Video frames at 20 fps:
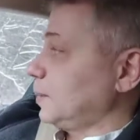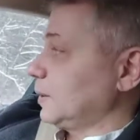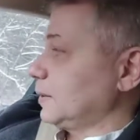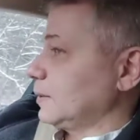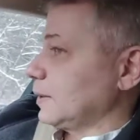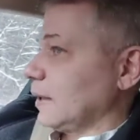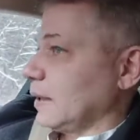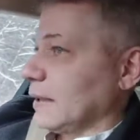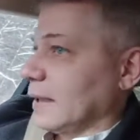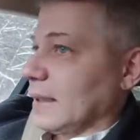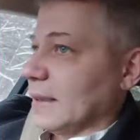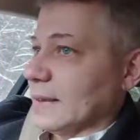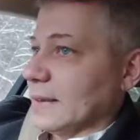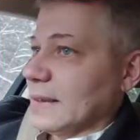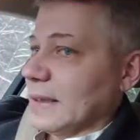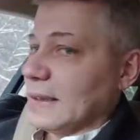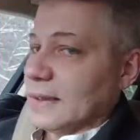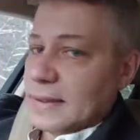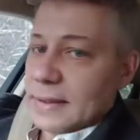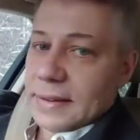but I guess
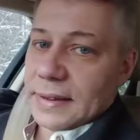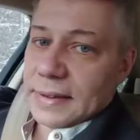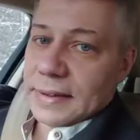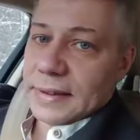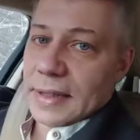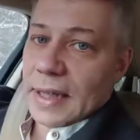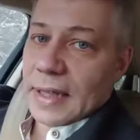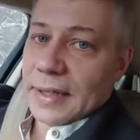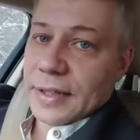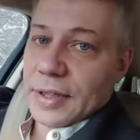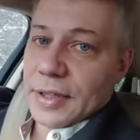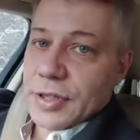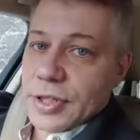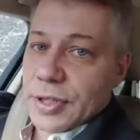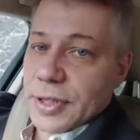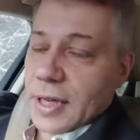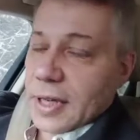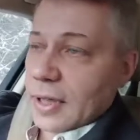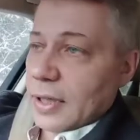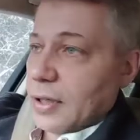that's just not in the
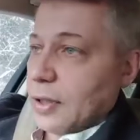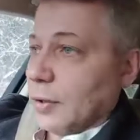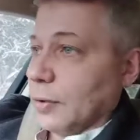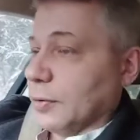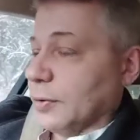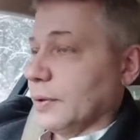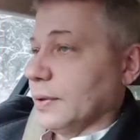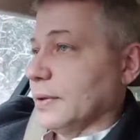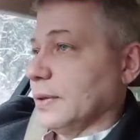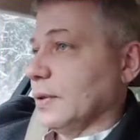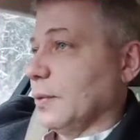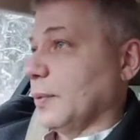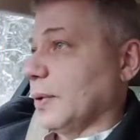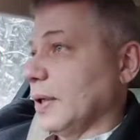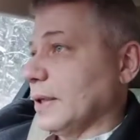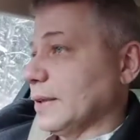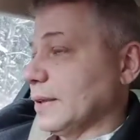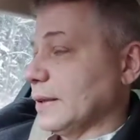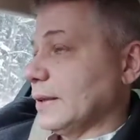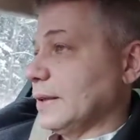genetic code in the
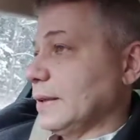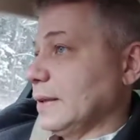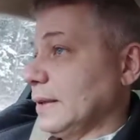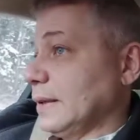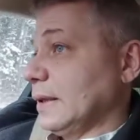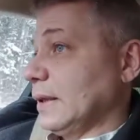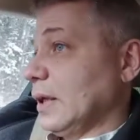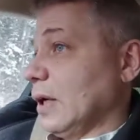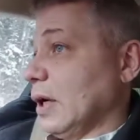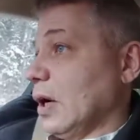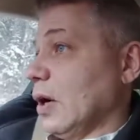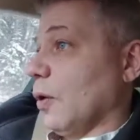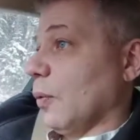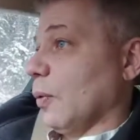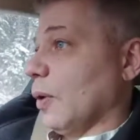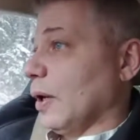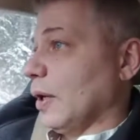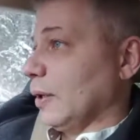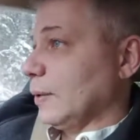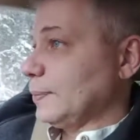West. Oh
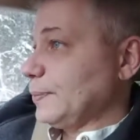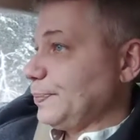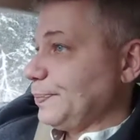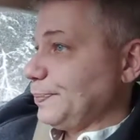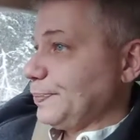well.